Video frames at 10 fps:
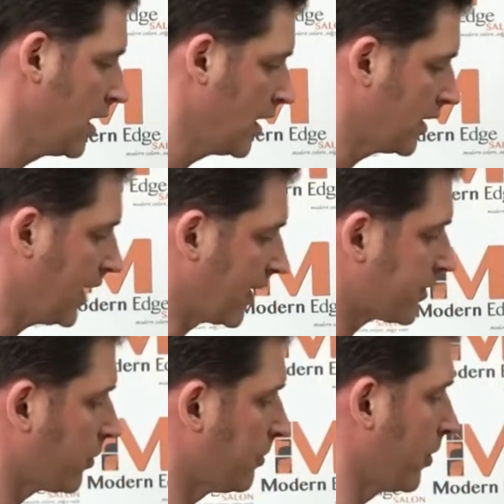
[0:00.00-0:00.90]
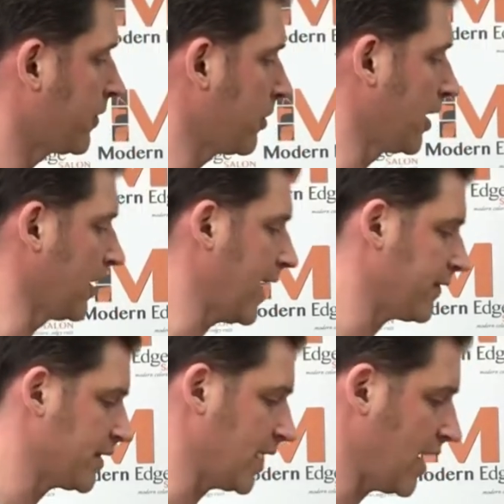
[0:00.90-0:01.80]
Next, we'll move to our left
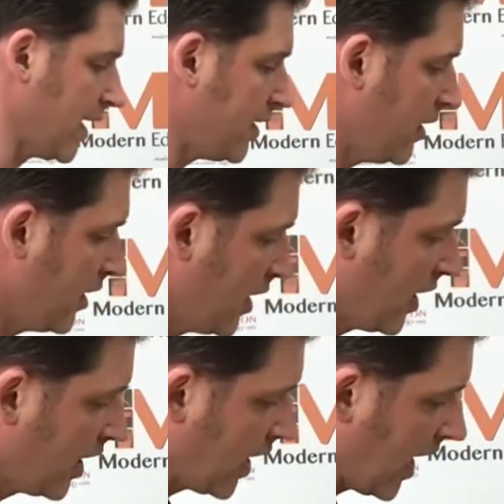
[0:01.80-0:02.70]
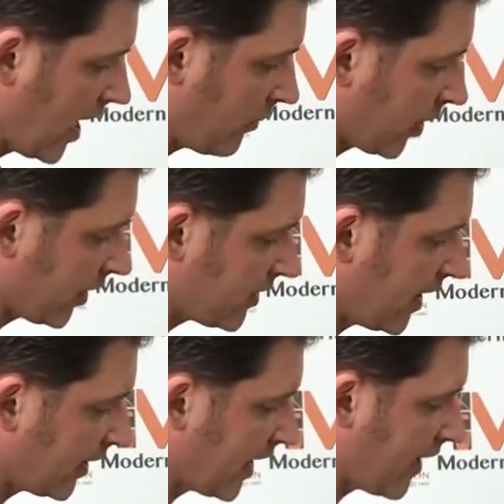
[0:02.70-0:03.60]
side. And we're going to take
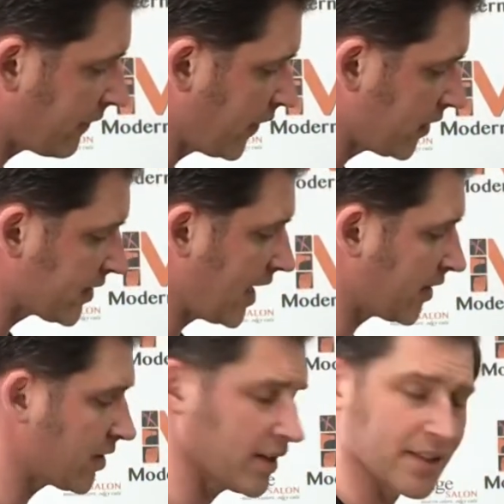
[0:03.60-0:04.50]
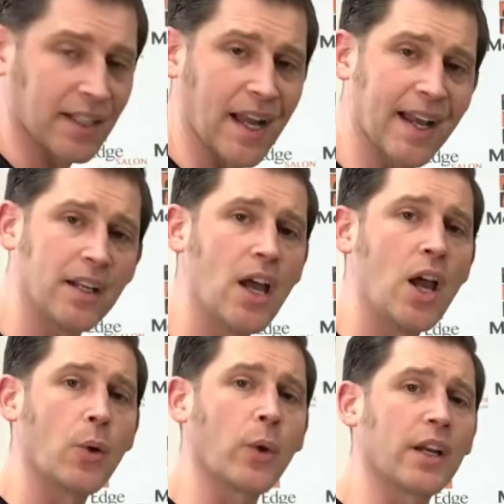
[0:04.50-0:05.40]
that first section as a guide.
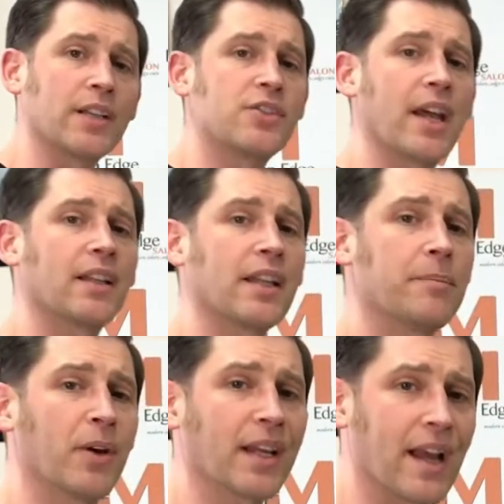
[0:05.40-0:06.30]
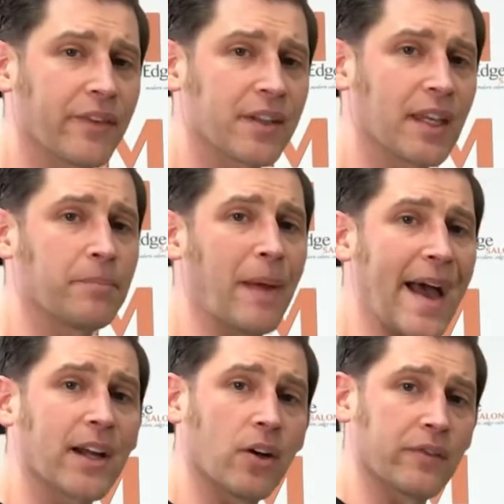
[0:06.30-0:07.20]
We're going to gently bring everything
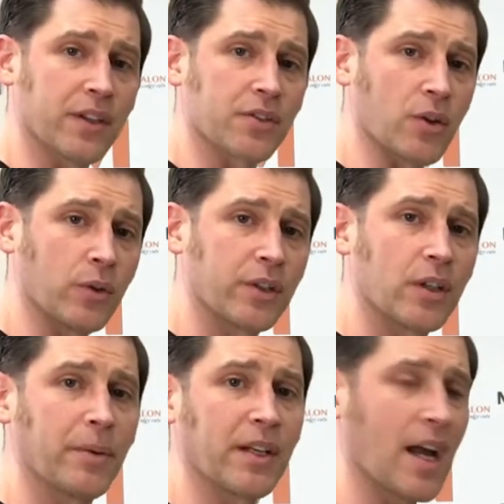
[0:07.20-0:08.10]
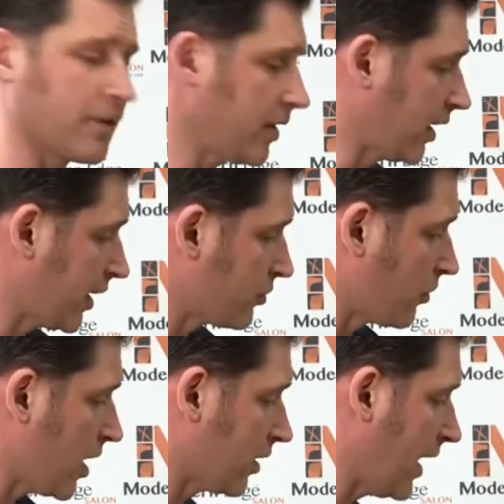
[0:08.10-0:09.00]
back over the shoulder, but not really
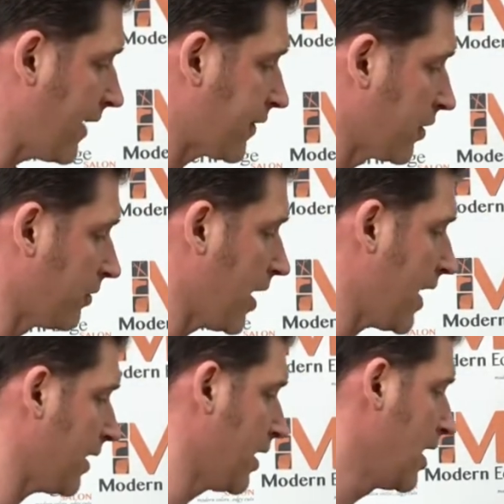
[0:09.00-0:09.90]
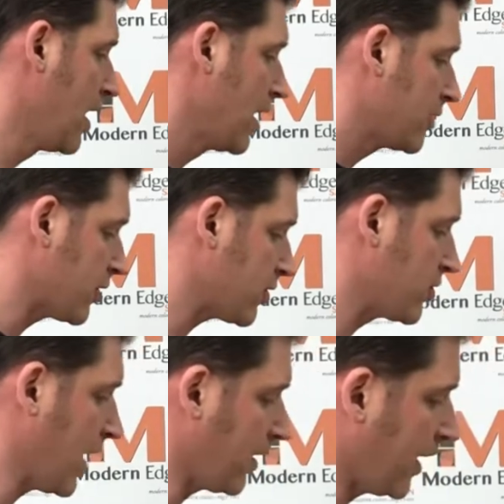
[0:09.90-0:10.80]
drug left or right. Just
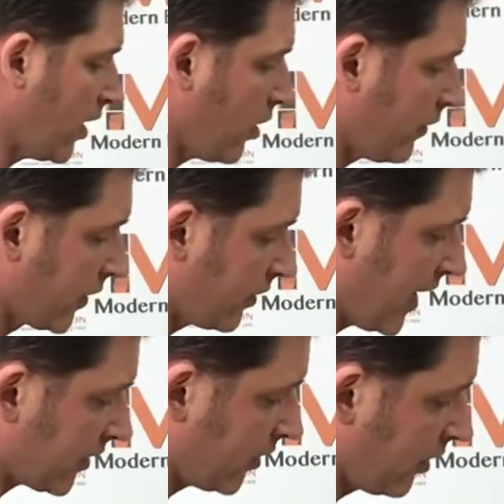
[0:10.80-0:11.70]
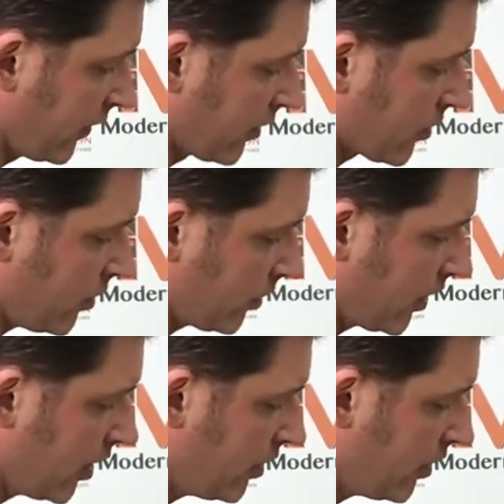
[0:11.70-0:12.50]
gently over-direct it over the shoulder.